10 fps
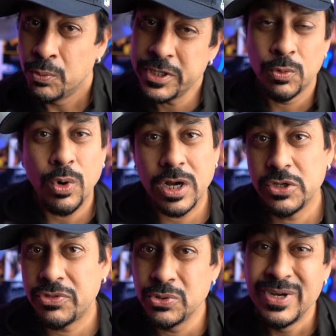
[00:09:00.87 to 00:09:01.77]
We can
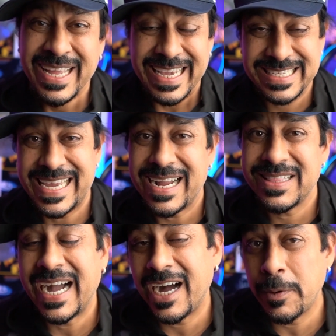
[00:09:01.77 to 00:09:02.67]
walk you through
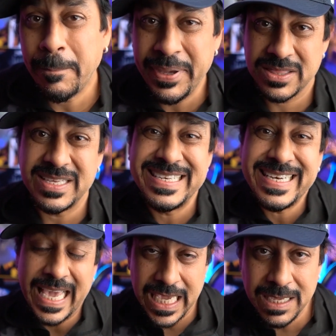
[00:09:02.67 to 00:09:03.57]
exactly how to pick the
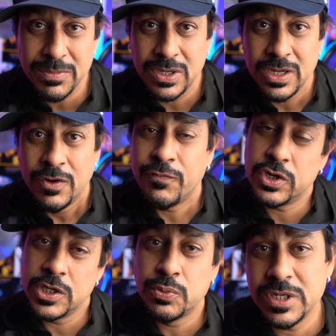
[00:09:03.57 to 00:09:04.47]
name for your